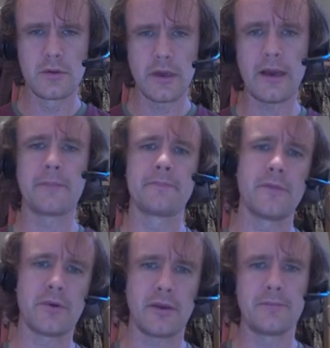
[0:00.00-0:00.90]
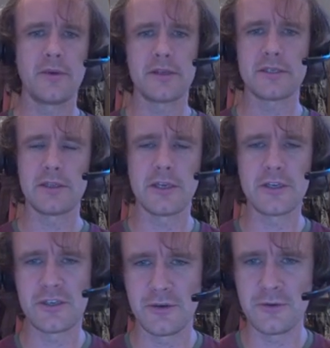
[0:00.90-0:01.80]
Ah, okay. I see the
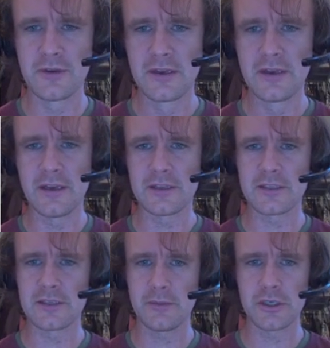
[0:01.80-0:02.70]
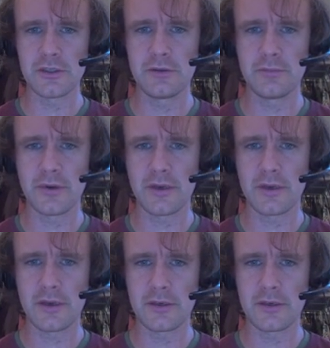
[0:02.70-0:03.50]
issue. It's a dumb issue, but I